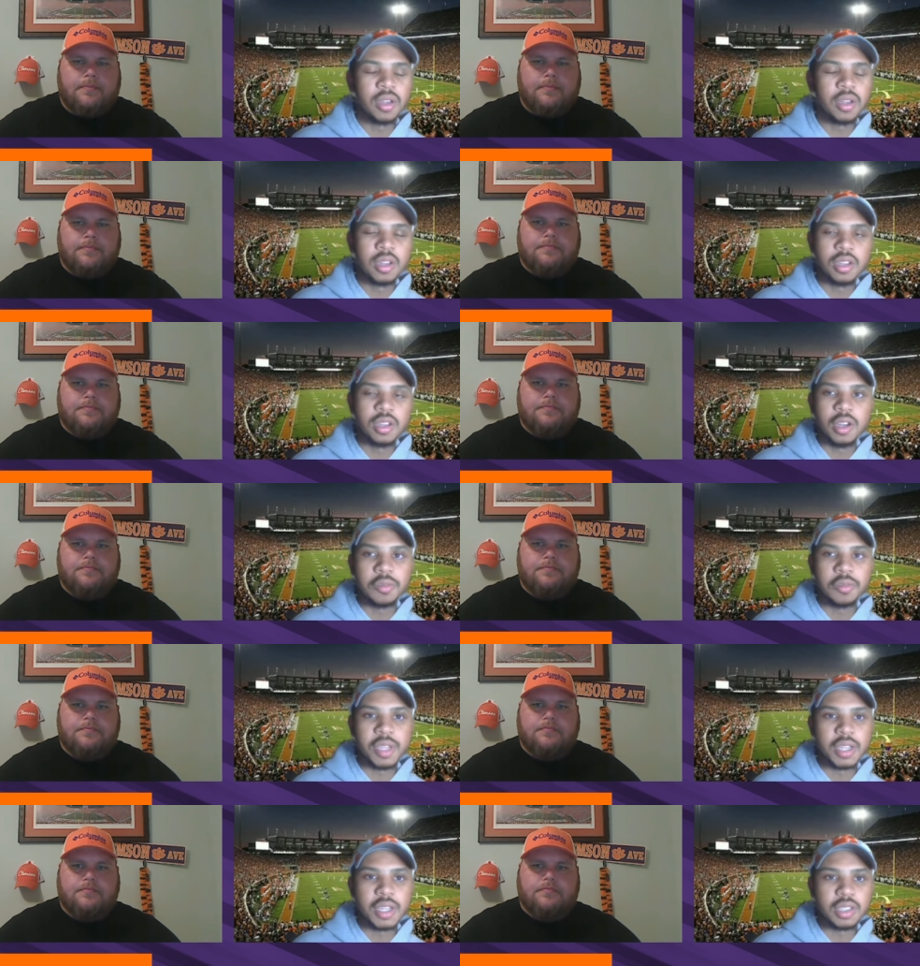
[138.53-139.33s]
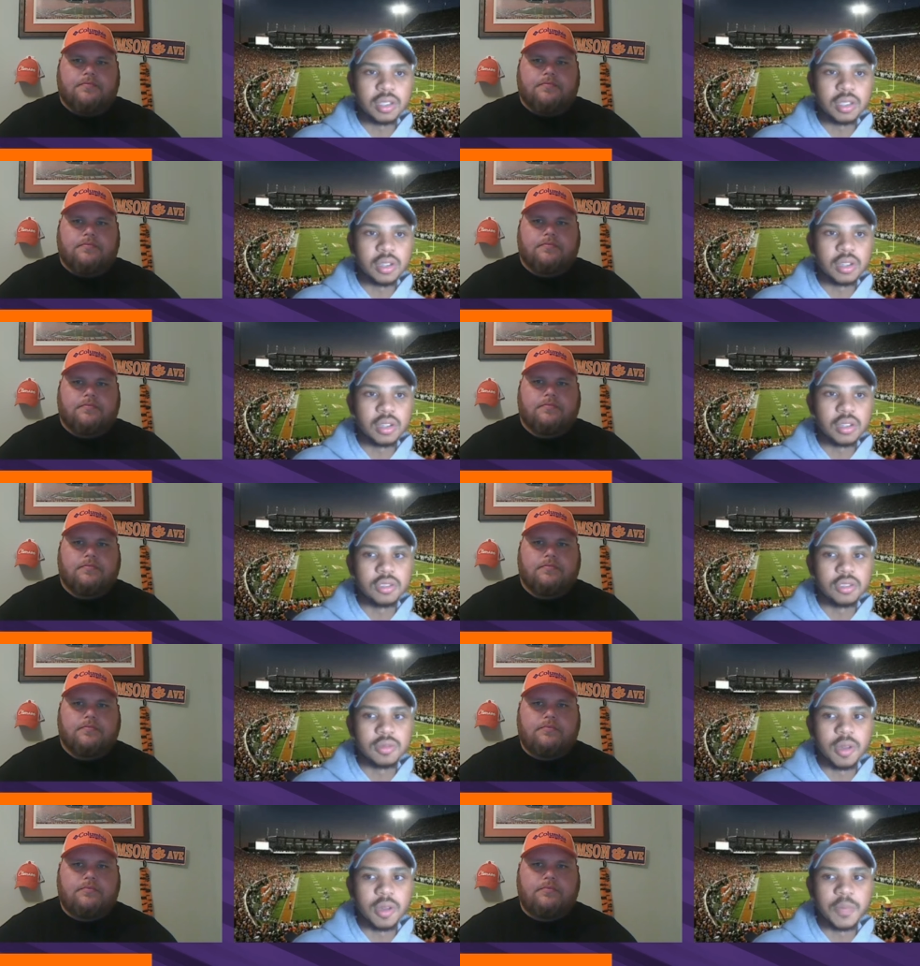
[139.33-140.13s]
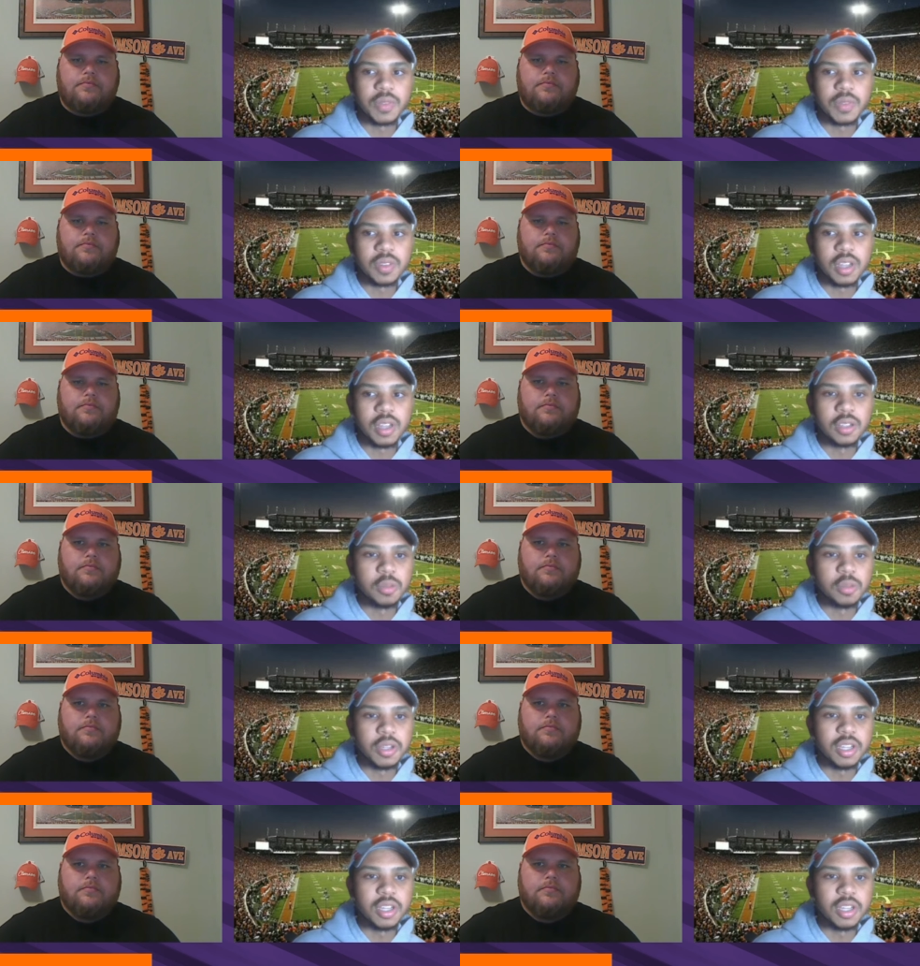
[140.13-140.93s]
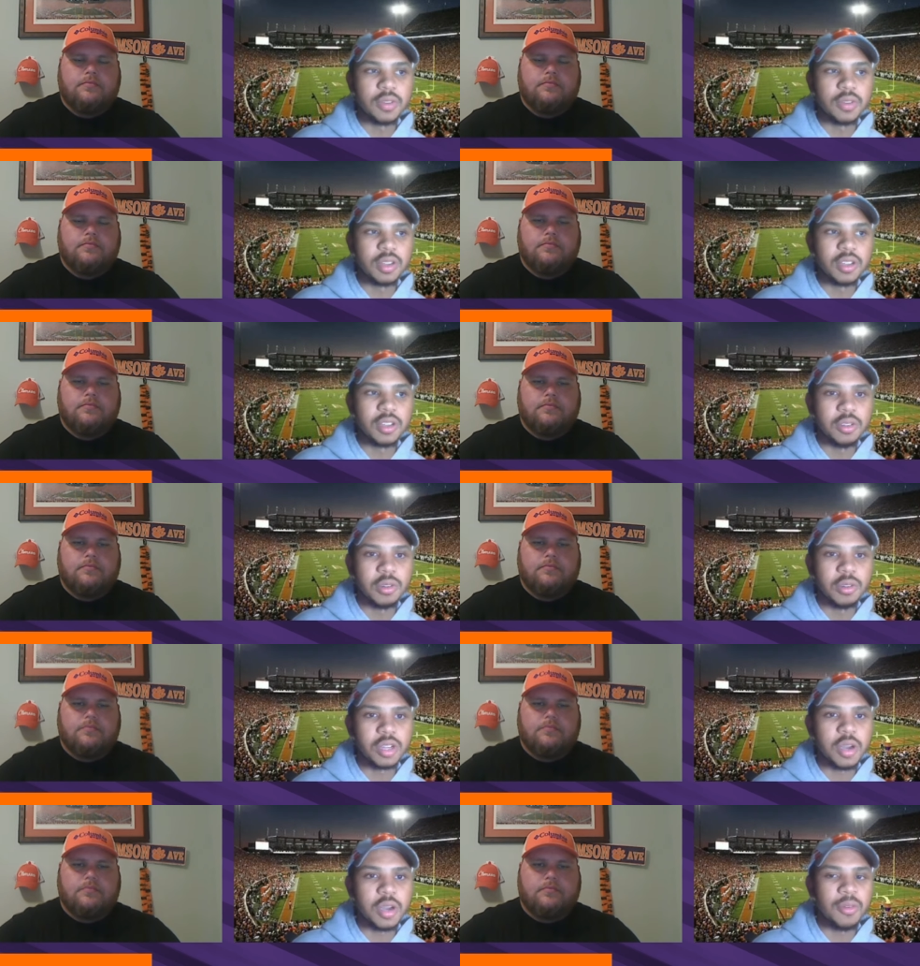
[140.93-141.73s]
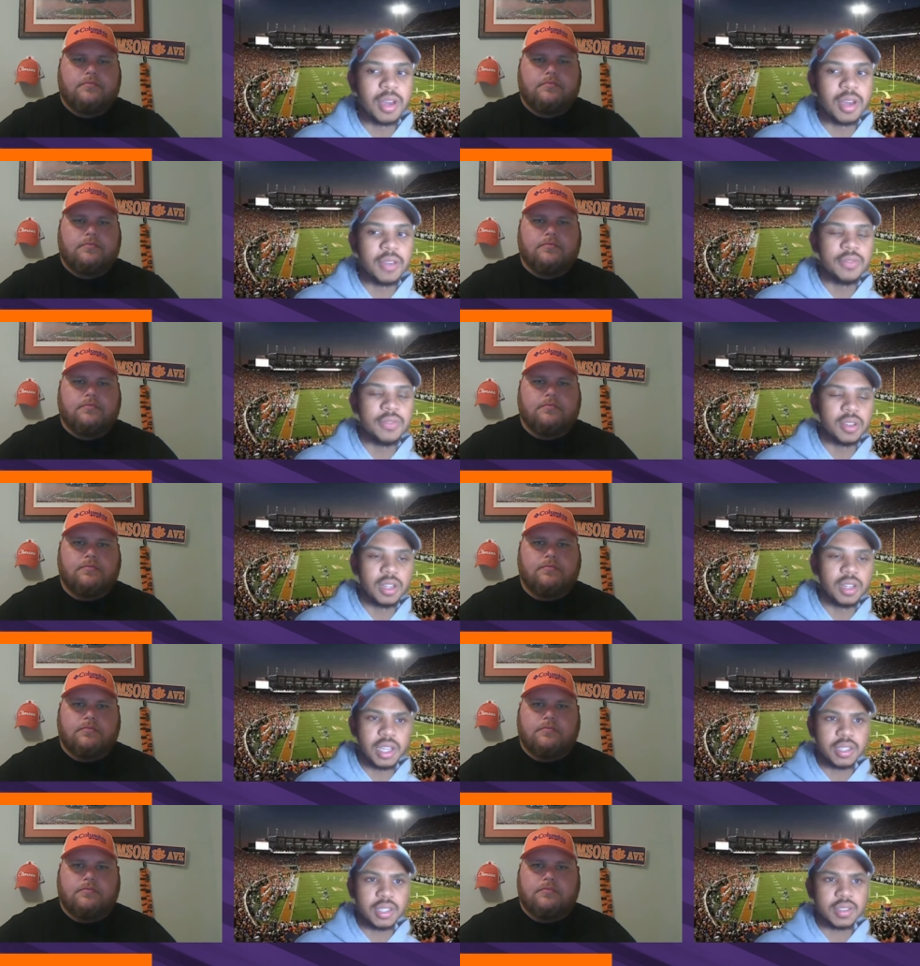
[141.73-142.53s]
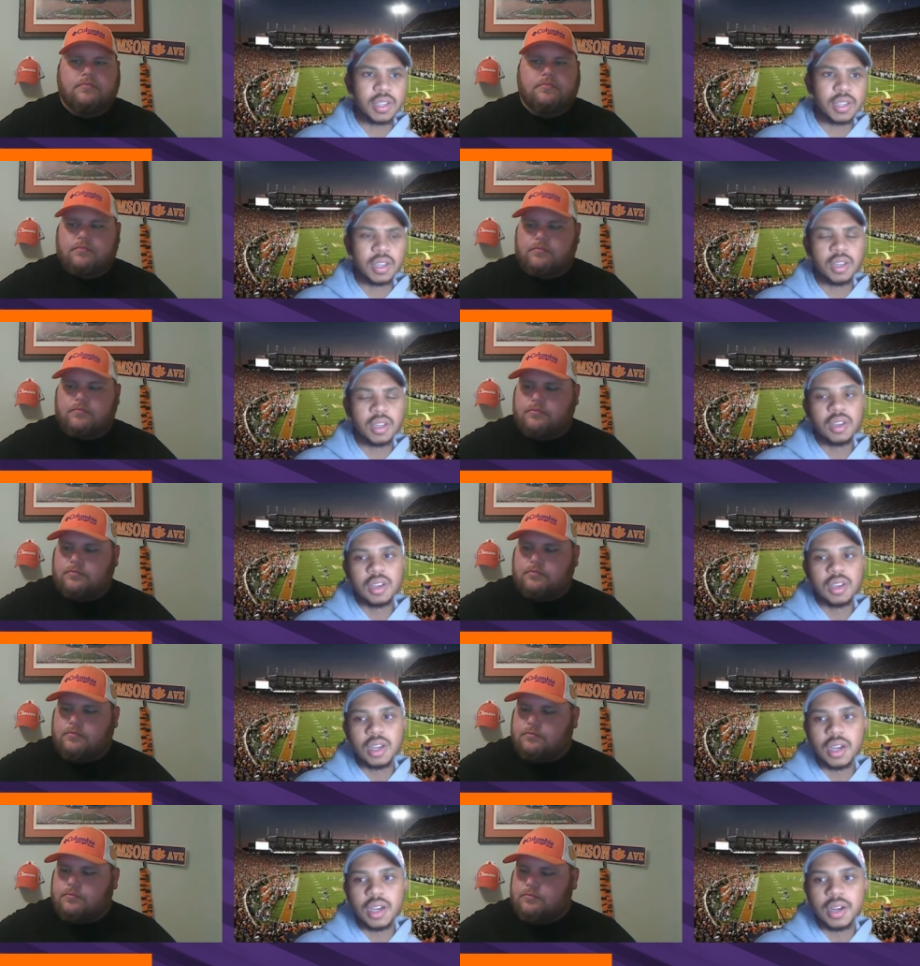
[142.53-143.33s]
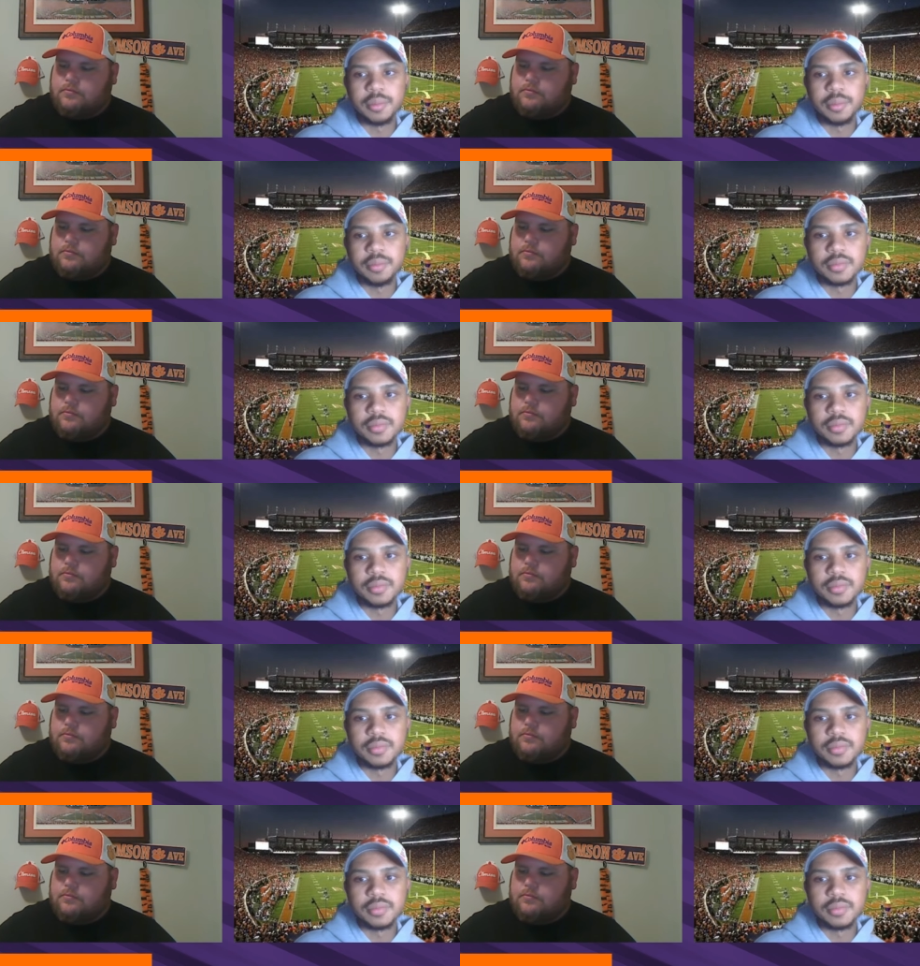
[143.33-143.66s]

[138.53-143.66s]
Speaker 1: you know, things look um, a little bit different and you don't come away feeling as, um,